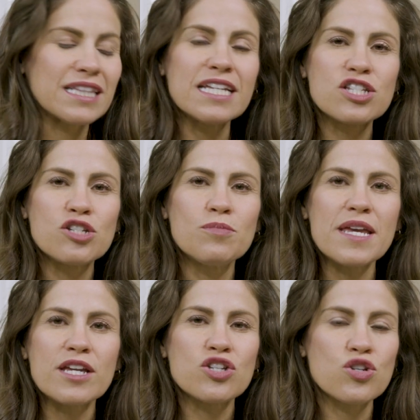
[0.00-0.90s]
leads to
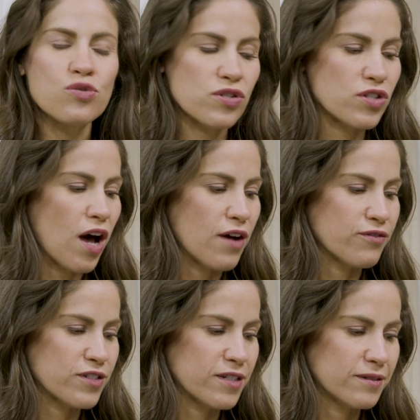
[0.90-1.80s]
being too
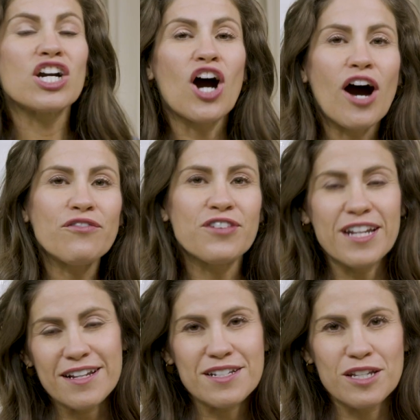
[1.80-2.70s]
soft.
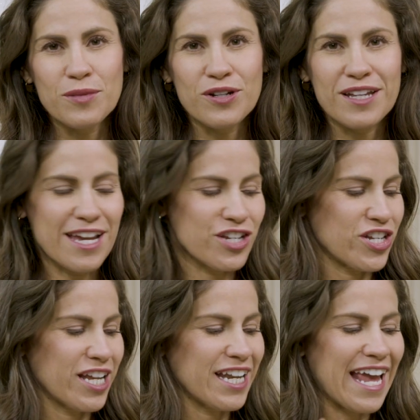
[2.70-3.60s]
Confident
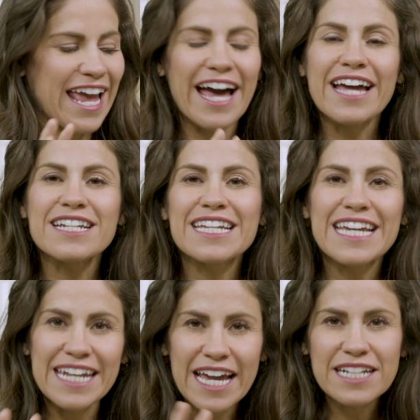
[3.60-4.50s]
communication and
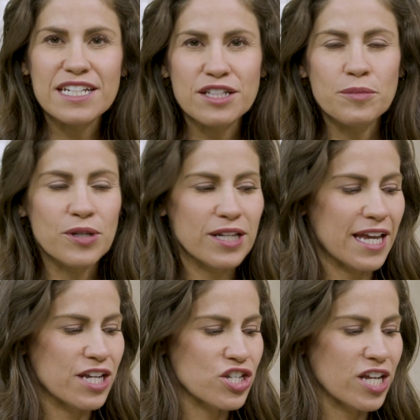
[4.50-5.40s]
connected
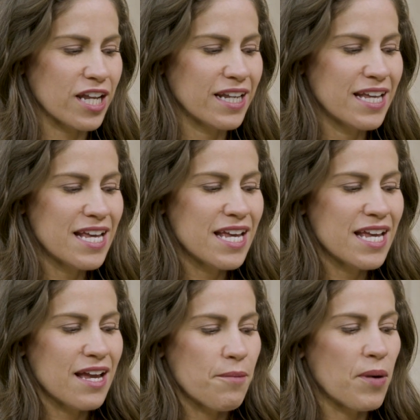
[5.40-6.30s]
communication,
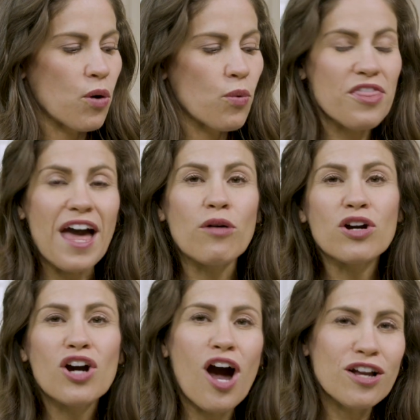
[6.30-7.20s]
but
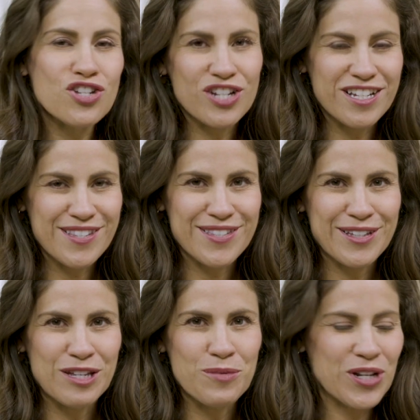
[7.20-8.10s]
without conscious
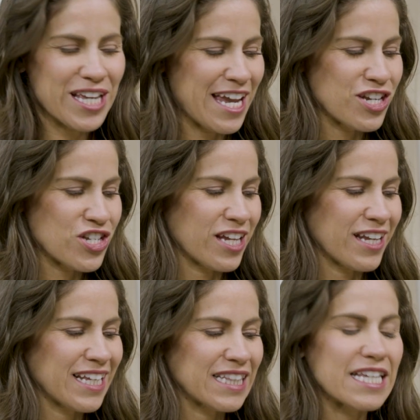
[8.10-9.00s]

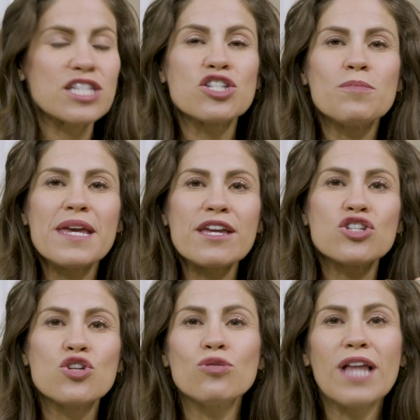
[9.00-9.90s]
communication, leads to being
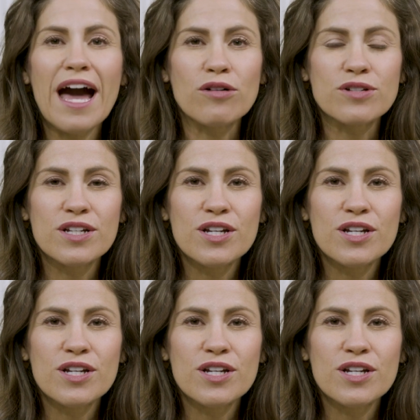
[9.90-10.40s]
too loud.